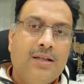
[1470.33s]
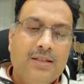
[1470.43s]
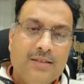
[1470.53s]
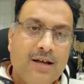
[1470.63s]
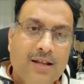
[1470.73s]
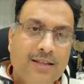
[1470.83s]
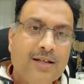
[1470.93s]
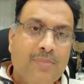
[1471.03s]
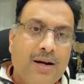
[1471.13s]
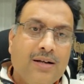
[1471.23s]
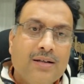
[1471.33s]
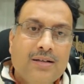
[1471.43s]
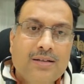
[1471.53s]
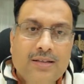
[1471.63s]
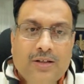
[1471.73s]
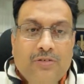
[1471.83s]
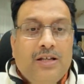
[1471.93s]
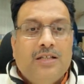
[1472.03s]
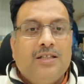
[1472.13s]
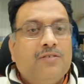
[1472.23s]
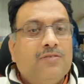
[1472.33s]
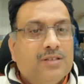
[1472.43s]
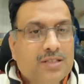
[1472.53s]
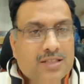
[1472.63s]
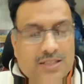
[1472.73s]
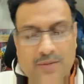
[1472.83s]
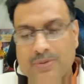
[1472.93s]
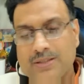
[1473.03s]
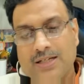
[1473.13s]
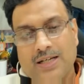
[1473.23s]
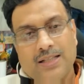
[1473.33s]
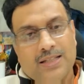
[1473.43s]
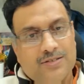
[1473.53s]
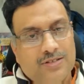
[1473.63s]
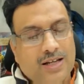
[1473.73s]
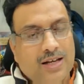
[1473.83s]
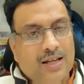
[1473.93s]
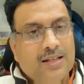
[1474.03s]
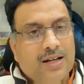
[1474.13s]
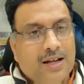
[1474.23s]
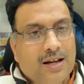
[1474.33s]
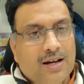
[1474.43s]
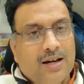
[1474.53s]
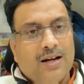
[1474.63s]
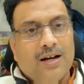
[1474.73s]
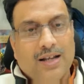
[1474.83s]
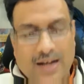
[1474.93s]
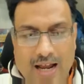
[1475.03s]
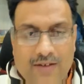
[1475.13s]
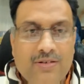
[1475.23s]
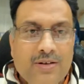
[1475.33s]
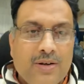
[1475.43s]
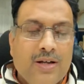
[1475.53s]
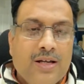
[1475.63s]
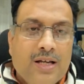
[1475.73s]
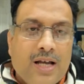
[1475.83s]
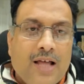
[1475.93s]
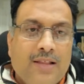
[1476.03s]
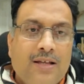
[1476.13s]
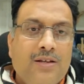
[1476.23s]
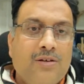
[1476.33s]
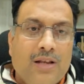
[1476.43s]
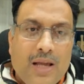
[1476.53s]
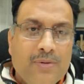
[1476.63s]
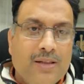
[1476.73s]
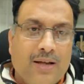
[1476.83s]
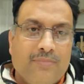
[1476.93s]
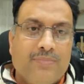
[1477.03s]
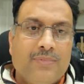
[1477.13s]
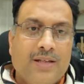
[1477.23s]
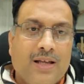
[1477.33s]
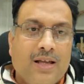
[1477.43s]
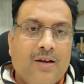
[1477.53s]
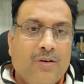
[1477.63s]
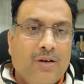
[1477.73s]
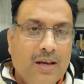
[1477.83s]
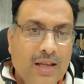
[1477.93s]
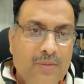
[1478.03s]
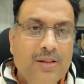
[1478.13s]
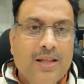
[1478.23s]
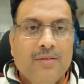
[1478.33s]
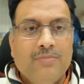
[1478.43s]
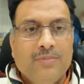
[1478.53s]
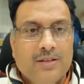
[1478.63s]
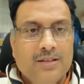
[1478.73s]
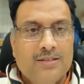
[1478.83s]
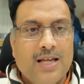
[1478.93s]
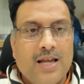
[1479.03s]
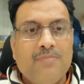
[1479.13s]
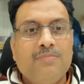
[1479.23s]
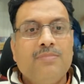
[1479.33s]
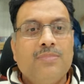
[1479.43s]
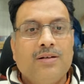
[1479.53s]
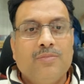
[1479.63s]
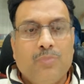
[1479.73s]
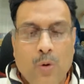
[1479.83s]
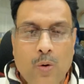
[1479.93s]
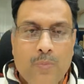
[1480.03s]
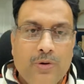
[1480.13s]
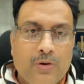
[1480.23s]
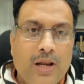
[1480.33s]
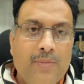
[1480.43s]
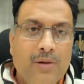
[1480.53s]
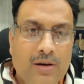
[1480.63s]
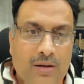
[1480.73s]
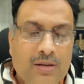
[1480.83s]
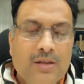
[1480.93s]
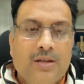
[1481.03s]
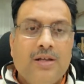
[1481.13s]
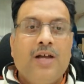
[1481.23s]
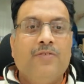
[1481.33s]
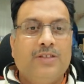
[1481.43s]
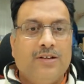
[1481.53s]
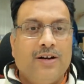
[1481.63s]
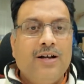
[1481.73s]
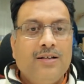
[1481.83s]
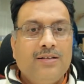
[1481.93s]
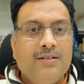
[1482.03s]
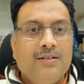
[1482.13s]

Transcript: These are nothing but the unique sequences representing these DNA that are derived. And then you label them. The same probe you label with red,